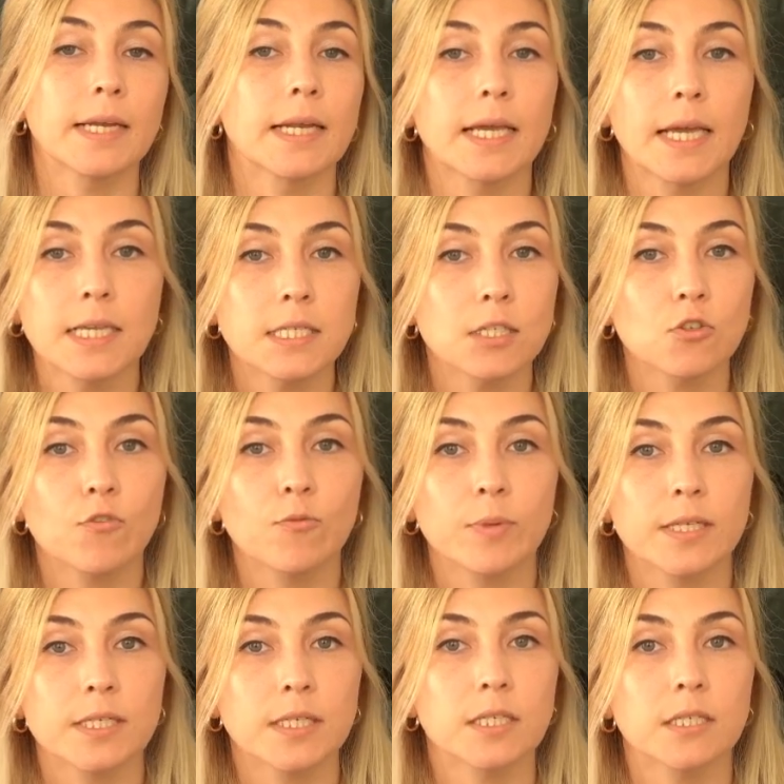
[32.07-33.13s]
in cases of
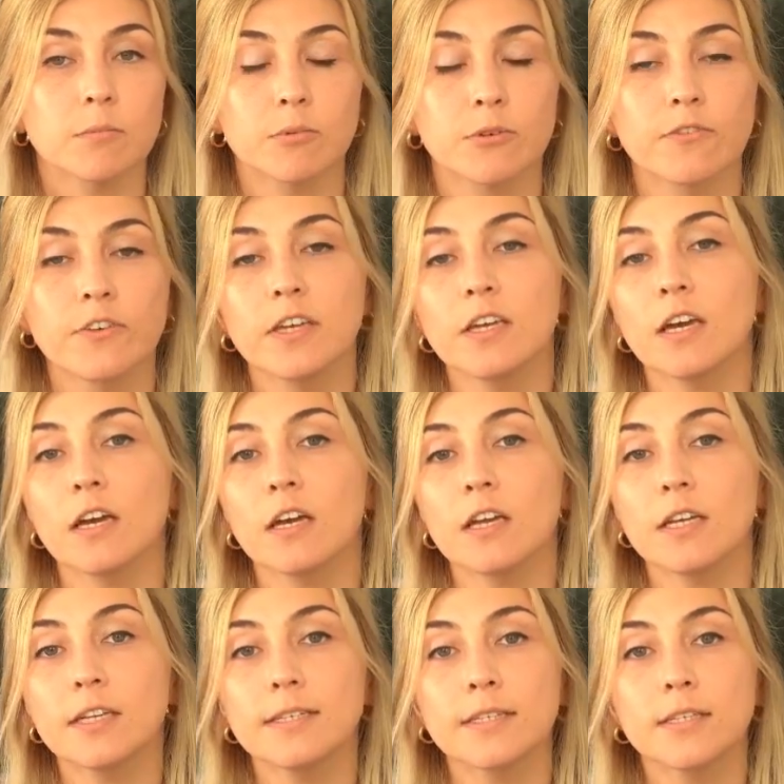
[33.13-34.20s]
placenta previa,
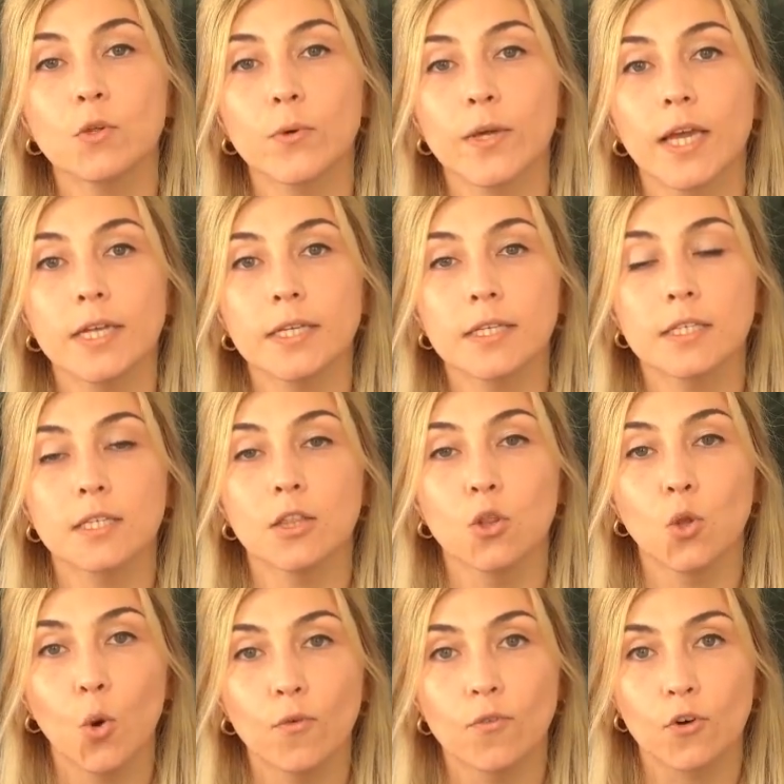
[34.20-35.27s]
it is located
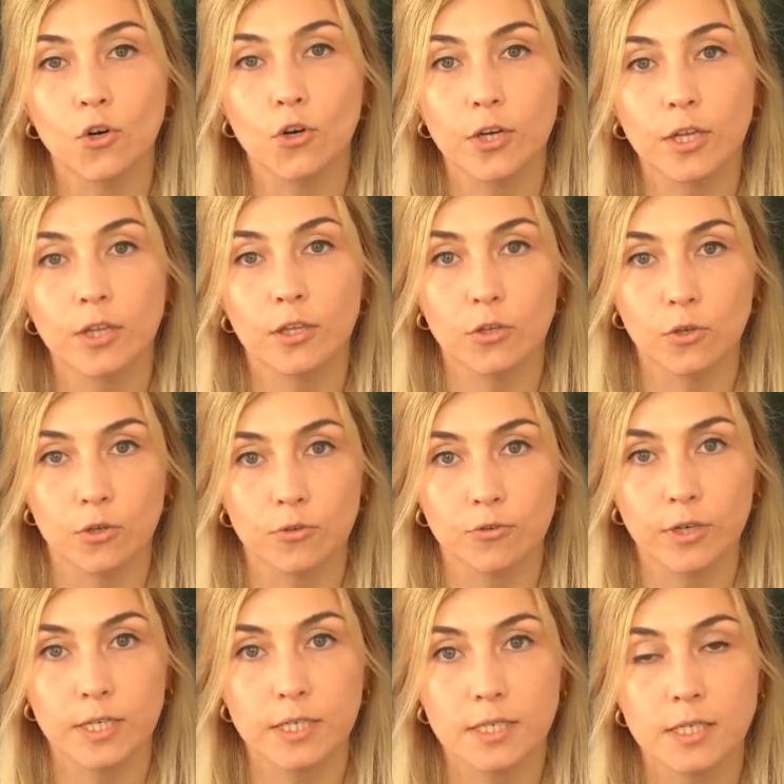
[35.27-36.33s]
lower in the
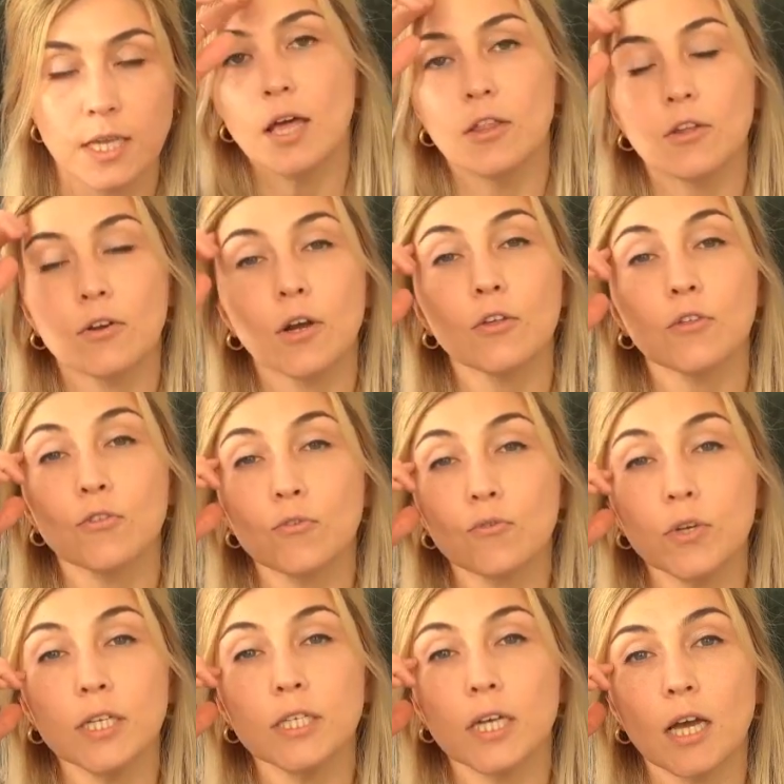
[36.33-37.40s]
uterus. There are
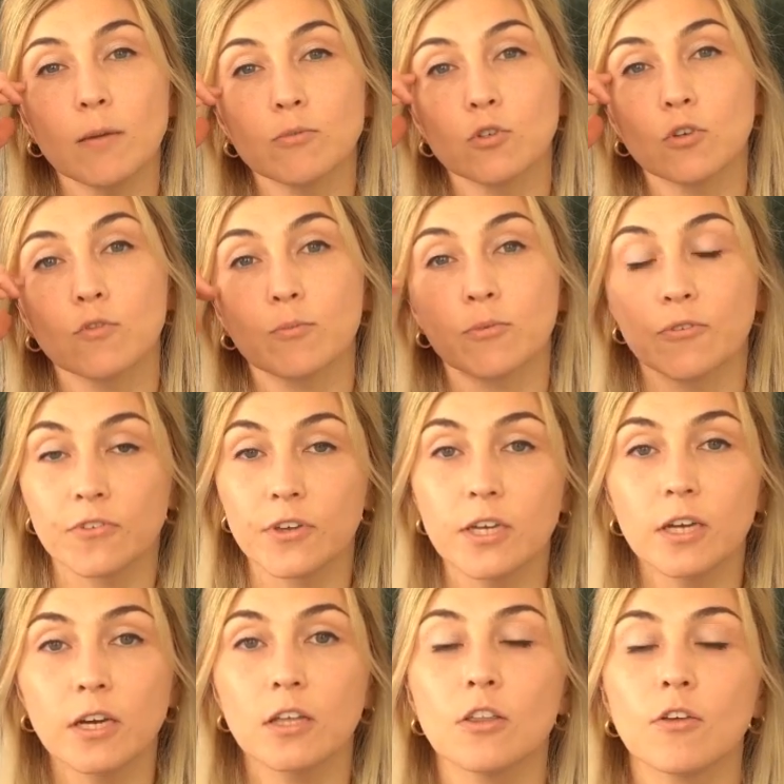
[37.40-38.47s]
three types of
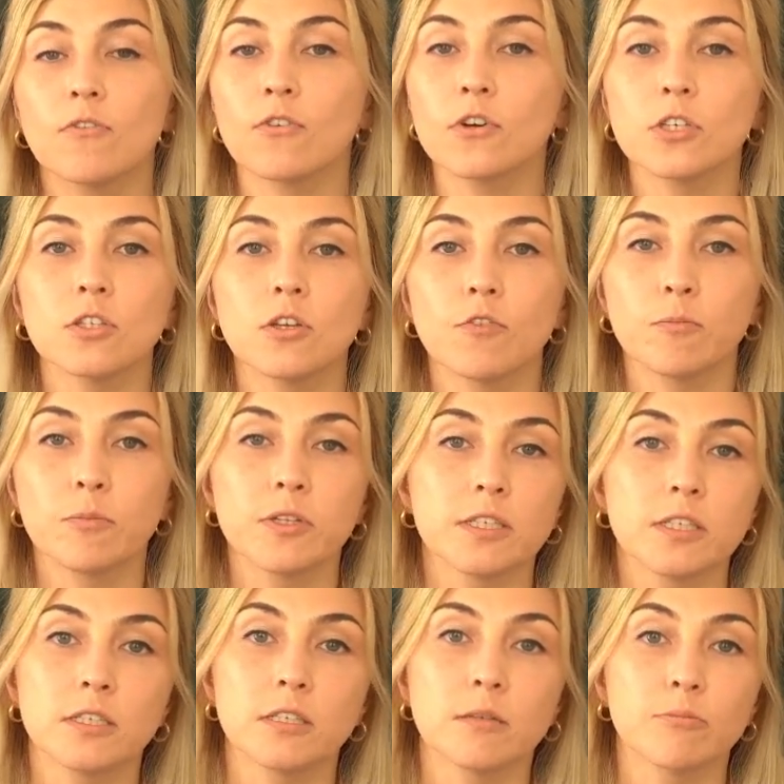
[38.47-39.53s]
previa. The first of
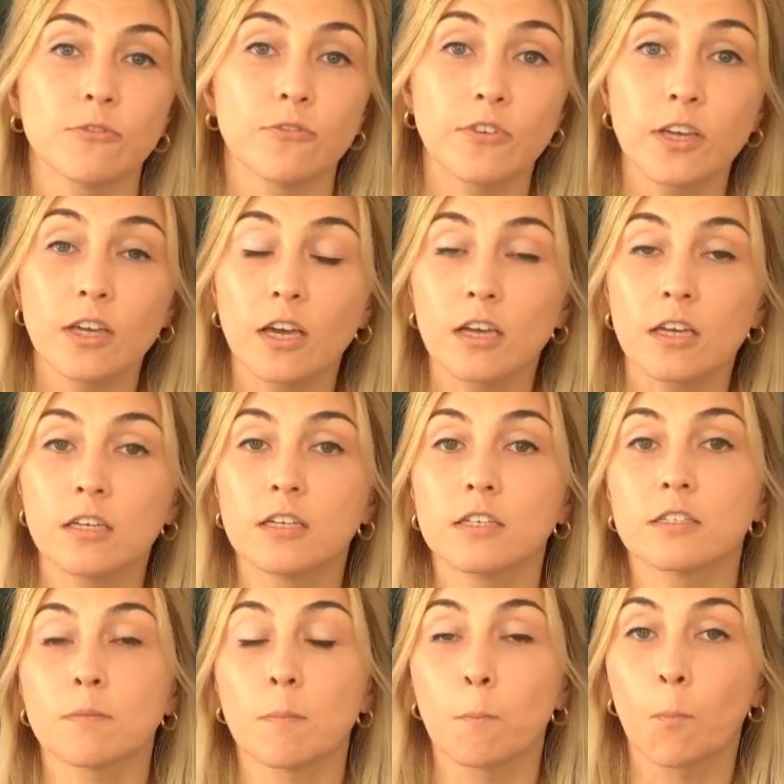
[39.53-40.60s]
placenta previa
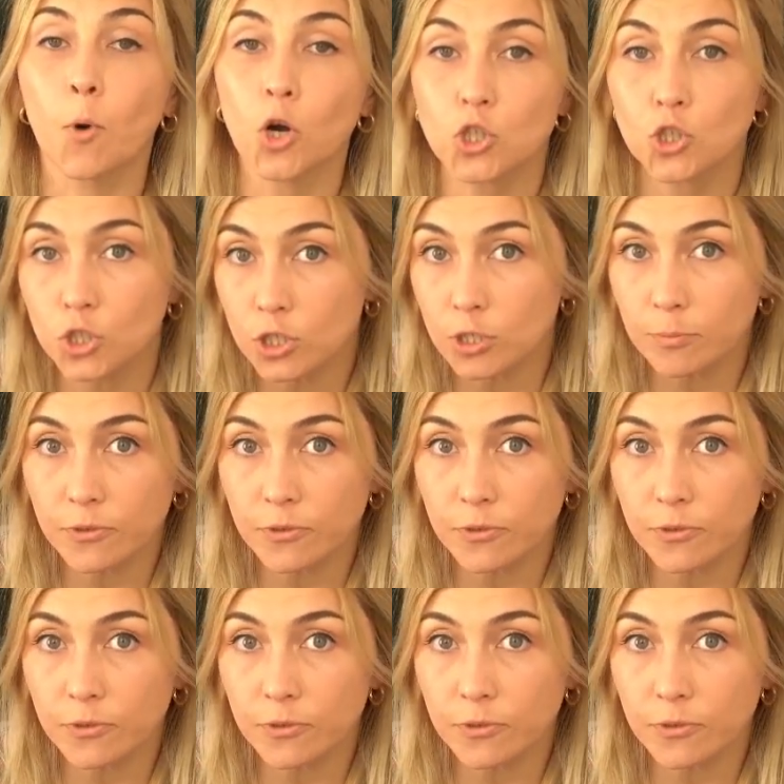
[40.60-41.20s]
is marginal